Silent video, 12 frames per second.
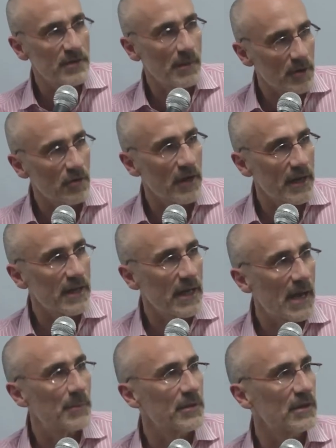democratic
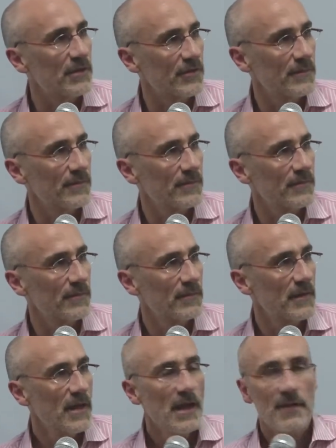capitalism.
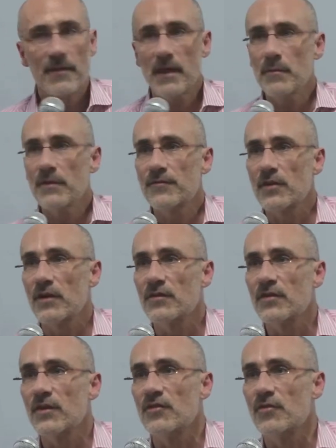That, my friends,
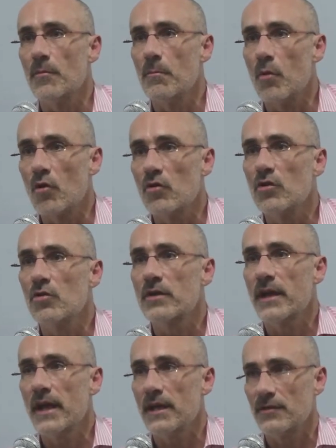is the moral
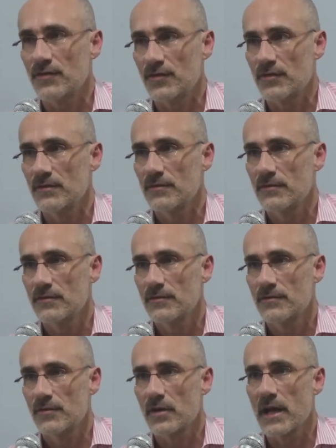case
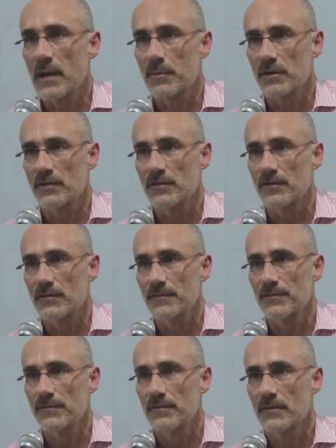for capitalism.
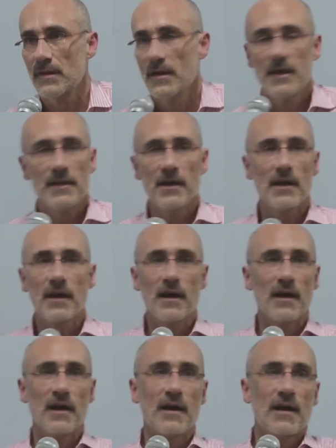Now,
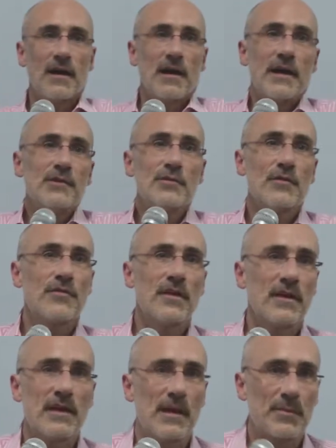I don't
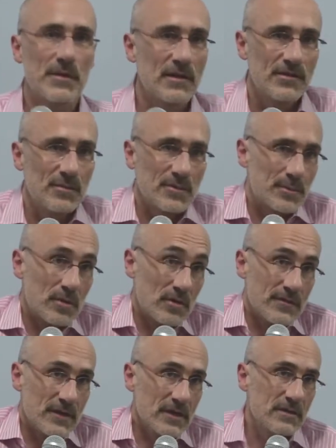think capitalism is
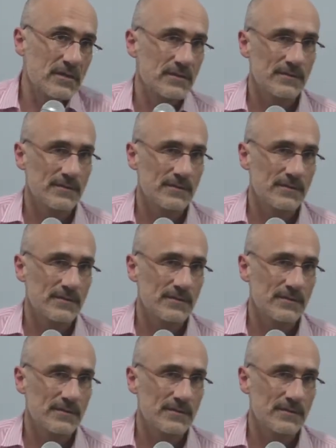perfect.